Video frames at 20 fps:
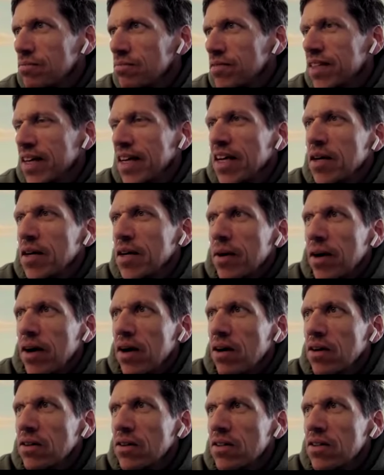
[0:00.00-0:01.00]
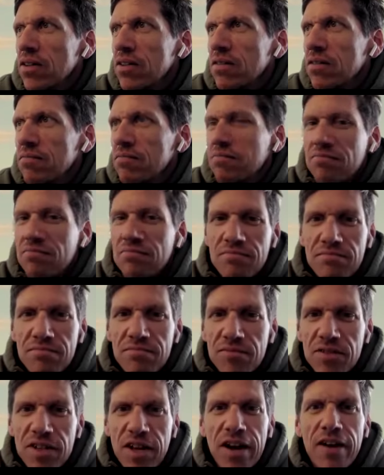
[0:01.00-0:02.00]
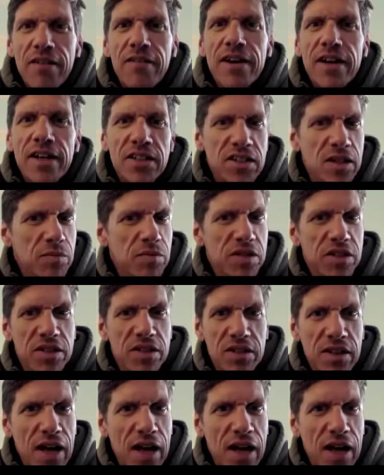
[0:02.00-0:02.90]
think about generating something